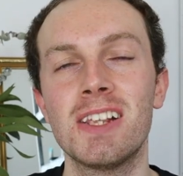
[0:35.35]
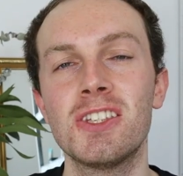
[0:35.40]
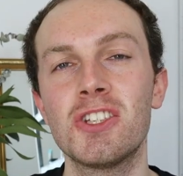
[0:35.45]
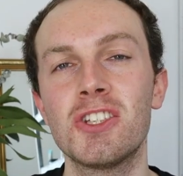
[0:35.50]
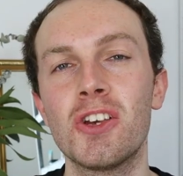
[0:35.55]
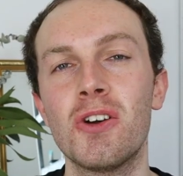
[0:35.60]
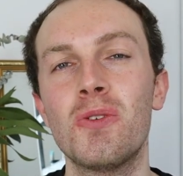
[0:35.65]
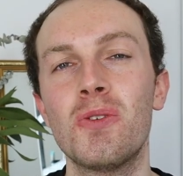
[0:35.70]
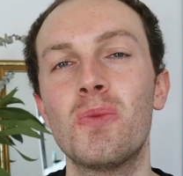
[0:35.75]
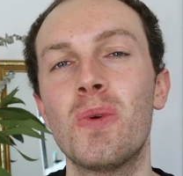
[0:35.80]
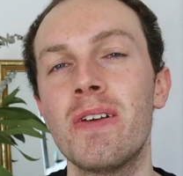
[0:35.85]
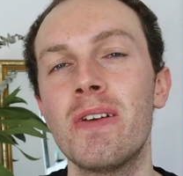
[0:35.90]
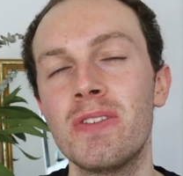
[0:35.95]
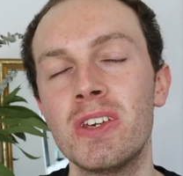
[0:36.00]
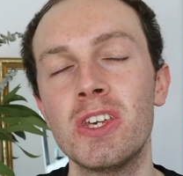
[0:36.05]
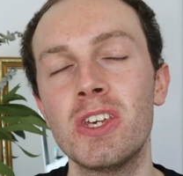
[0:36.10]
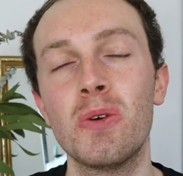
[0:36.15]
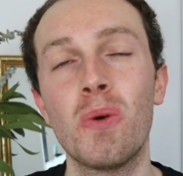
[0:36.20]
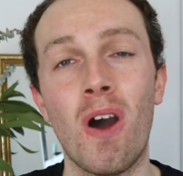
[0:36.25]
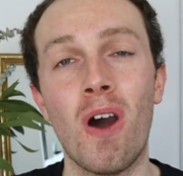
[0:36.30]
And so
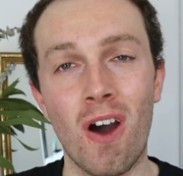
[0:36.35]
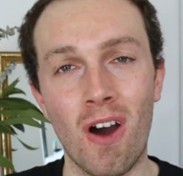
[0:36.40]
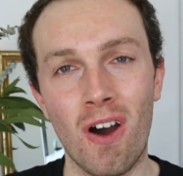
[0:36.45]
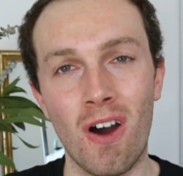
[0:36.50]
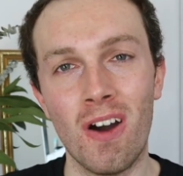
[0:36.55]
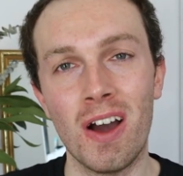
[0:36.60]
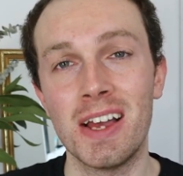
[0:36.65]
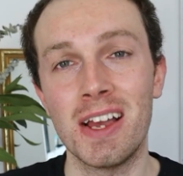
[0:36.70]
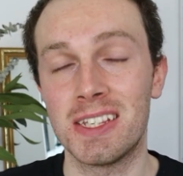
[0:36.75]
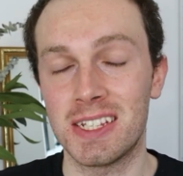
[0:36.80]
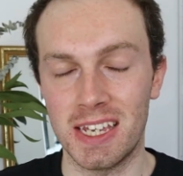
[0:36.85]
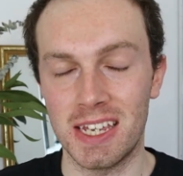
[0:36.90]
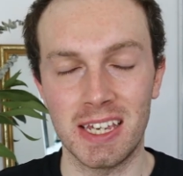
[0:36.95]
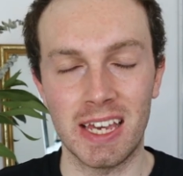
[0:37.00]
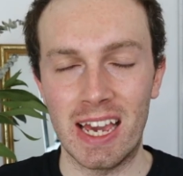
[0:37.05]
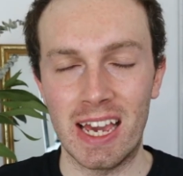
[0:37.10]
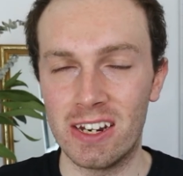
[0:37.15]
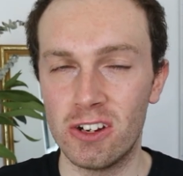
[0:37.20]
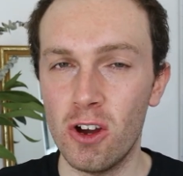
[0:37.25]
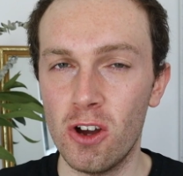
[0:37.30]
whether you are a
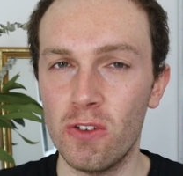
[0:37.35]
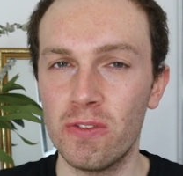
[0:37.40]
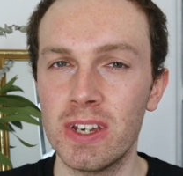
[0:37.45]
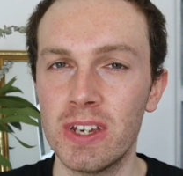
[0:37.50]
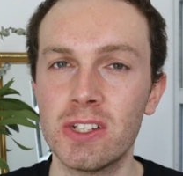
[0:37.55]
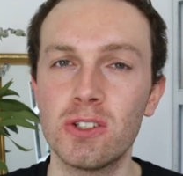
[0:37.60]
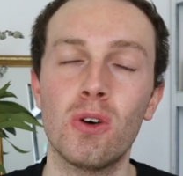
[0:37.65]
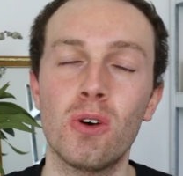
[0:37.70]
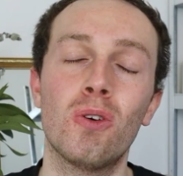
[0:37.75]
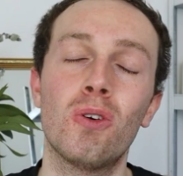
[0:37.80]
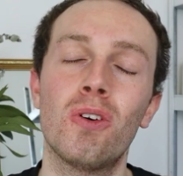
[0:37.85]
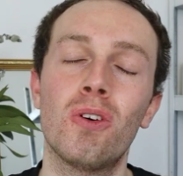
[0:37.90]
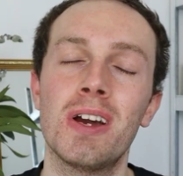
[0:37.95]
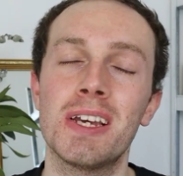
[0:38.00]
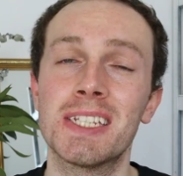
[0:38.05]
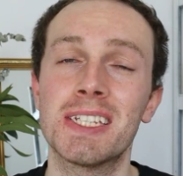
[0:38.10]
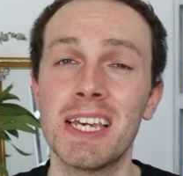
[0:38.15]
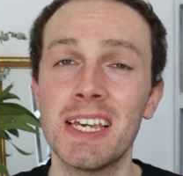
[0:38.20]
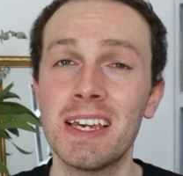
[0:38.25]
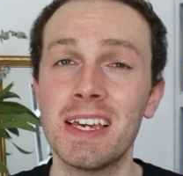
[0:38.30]
skincare novice
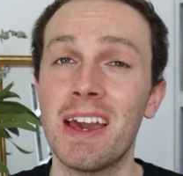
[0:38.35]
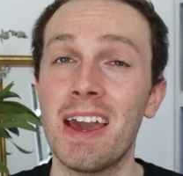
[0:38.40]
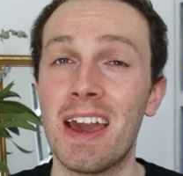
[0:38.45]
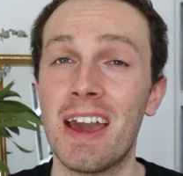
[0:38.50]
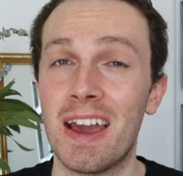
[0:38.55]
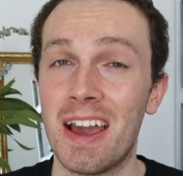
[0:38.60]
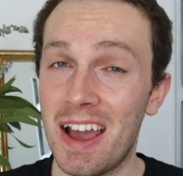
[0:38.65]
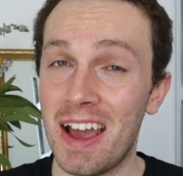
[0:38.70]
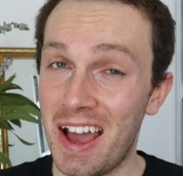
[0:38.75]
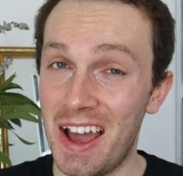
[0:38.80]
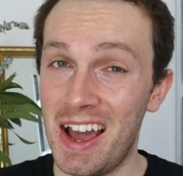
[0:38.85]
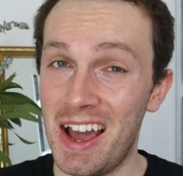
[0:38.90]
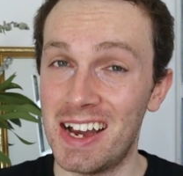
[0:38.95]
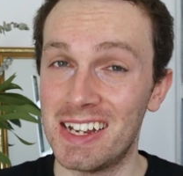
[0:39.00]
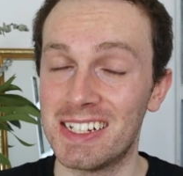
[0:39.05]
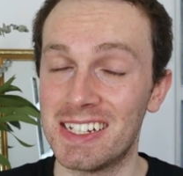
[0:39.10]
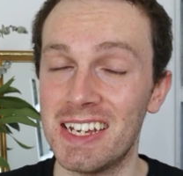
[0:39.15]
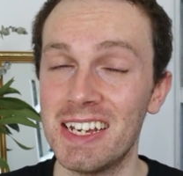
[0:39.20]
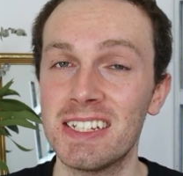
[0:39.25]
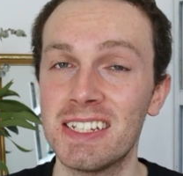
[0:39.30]
or a skincare
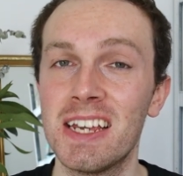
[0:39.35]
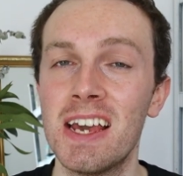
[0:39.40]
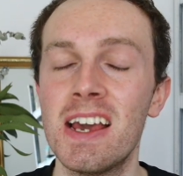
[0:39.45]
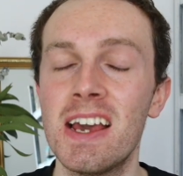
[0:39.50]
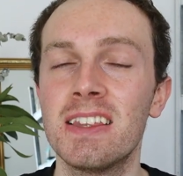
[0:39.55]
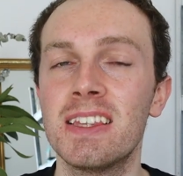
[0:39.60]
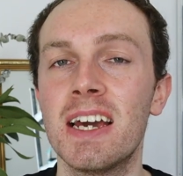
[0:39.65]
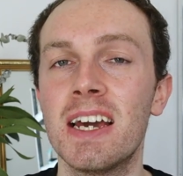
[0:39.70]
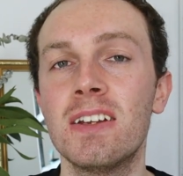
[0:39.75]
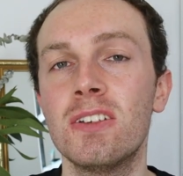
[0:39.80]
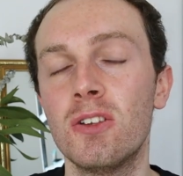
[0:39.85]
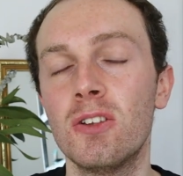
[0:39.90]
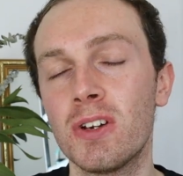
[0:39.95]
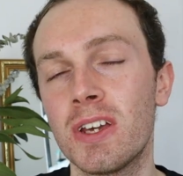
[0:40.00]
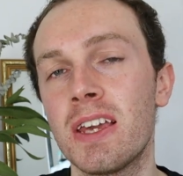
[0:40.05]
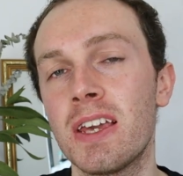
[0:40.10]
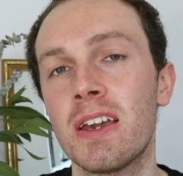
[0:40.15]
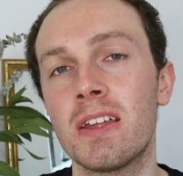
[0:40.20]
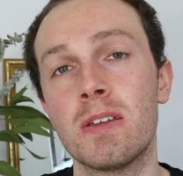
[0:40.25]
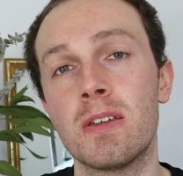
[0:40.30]
addict, then
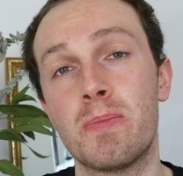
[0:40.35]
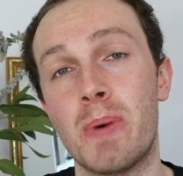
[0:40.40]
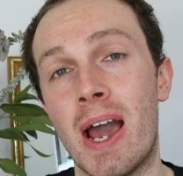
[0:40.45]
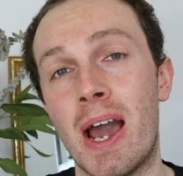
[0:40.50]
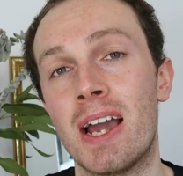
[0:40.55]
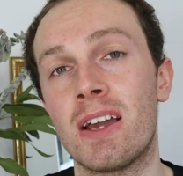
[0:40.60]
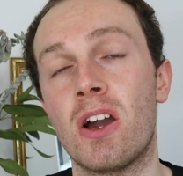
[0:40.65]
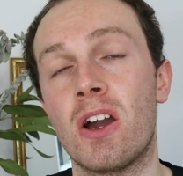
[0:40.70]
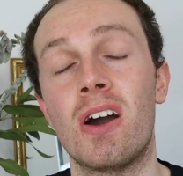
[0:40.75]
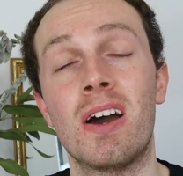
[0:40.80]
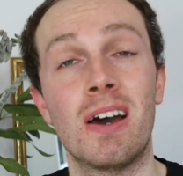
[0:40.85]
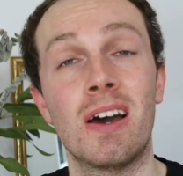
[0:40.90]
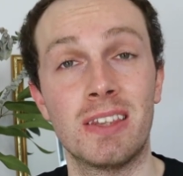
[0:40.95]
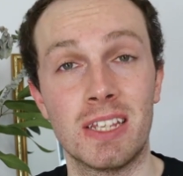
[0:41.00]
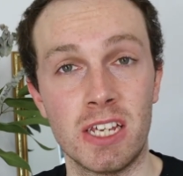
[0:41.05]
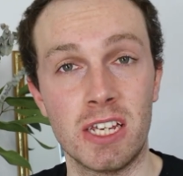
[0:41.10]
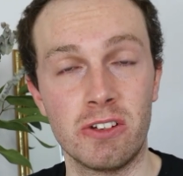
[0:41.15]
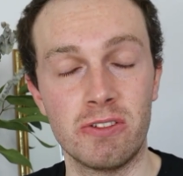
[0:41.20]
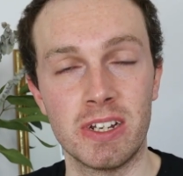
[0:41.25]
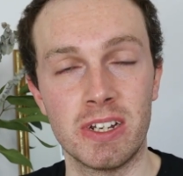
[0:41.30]
looking at the back
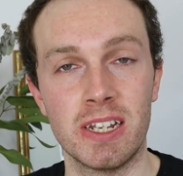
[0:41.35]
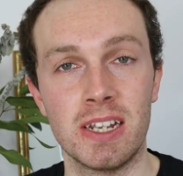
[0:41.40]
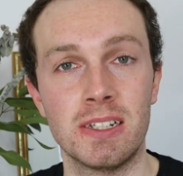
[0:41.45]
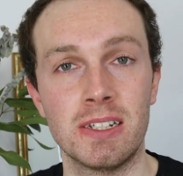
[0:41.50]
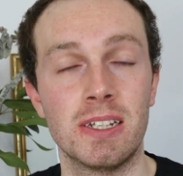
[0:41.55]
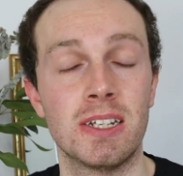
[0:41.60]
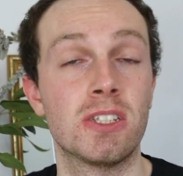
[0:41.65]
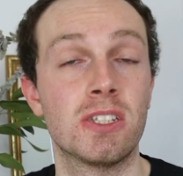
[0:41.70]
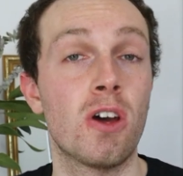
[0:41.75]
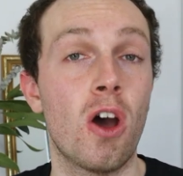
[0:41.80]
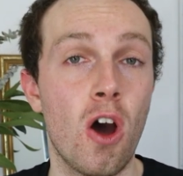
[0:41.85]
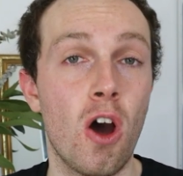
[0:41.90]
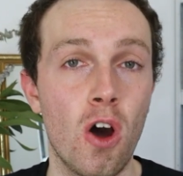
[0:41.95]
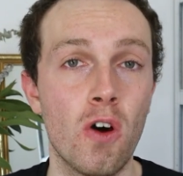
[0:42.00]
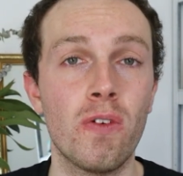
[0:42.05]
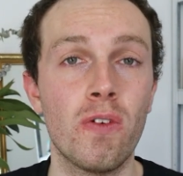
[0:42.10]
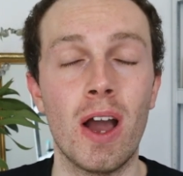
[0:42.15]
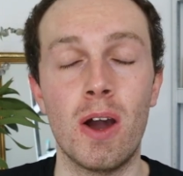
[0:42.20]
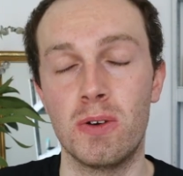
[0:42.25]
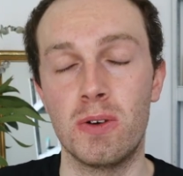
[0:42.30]
at the ingredients list
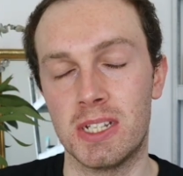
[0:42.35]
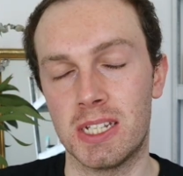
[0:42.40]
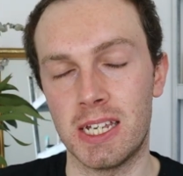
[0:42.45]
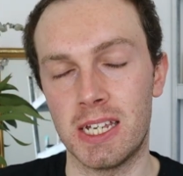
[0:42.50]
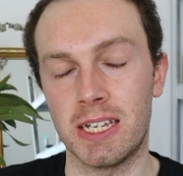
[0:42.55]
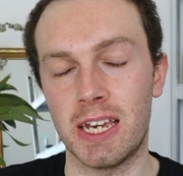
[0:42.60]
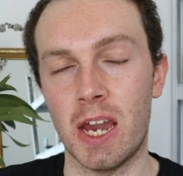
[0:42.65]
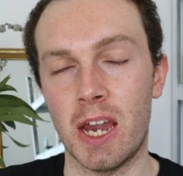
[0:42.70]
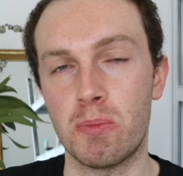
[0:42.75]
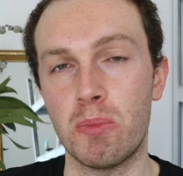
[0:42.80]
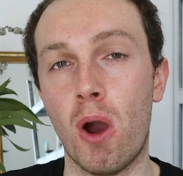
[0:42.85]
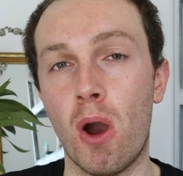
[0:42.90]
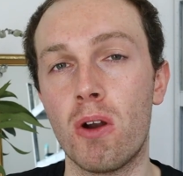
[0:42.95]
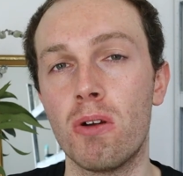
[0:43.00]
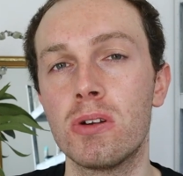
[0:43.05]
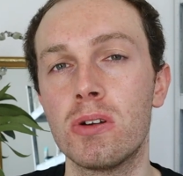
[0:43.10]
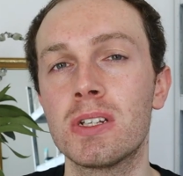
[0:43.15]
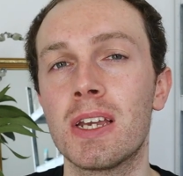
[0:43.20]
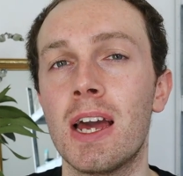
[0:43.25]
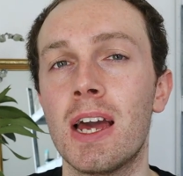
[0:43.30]
of our skincare
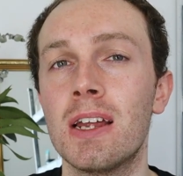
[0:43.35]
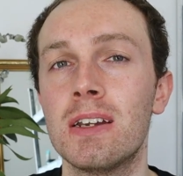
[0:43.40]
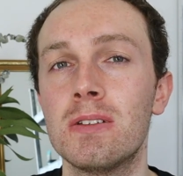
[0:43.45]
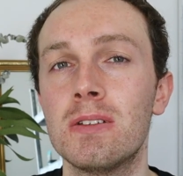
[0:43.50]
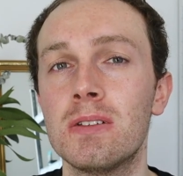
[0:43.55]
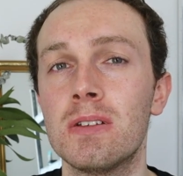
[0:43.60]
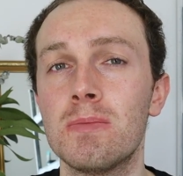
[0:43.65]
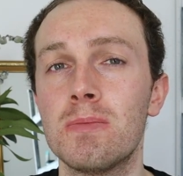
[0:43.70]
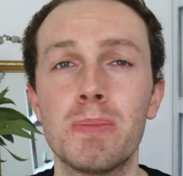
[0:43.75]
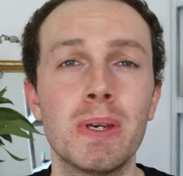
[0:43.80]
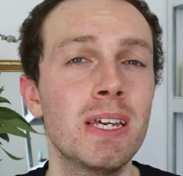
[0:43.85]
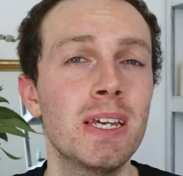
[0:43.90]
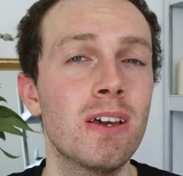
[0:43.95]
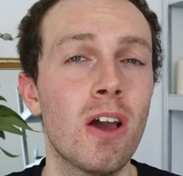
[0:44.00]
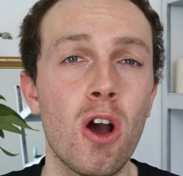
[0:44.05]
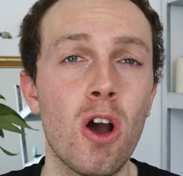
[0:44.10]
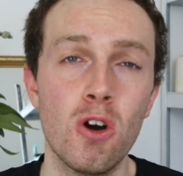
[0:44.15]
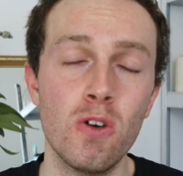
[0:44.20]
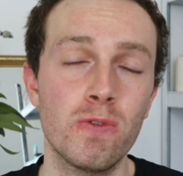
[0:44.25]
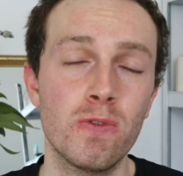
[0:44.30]
products can
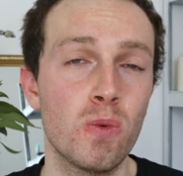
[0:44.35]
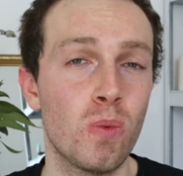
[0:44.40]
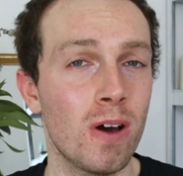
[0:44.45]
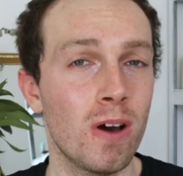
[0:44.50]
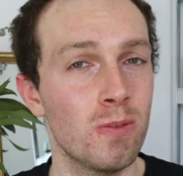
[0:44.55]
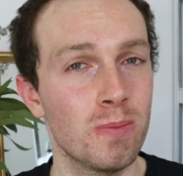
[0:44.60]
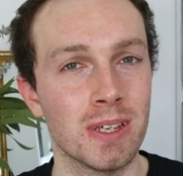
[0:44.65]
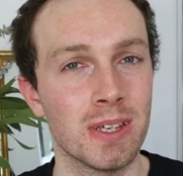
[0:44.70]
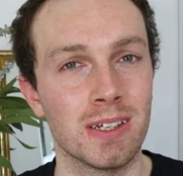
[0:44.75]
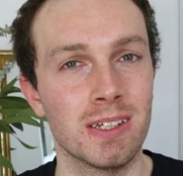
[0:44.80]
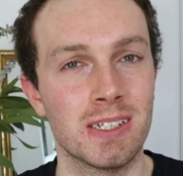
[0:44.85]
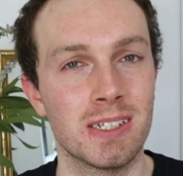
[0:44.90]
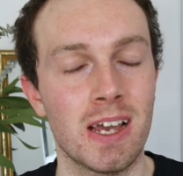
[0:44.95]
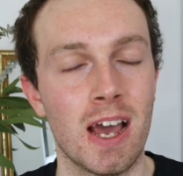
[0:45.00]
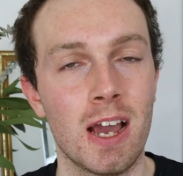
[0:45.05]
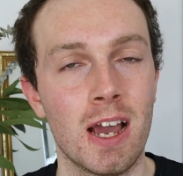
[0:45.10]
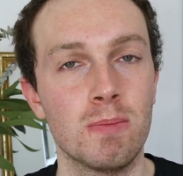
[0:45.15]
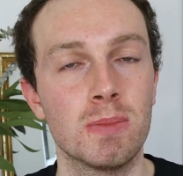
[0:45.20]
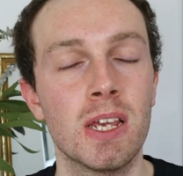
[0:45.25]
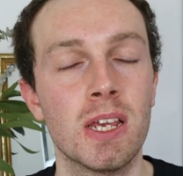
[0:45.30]
be overwhelming at
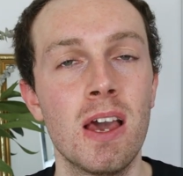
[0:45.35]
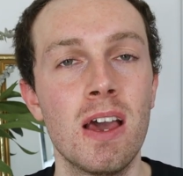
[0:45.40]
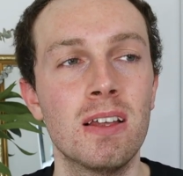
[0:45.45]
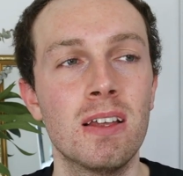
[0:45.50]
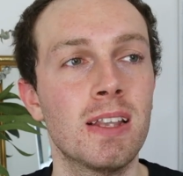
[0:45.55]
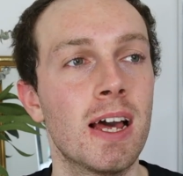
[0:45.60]
times.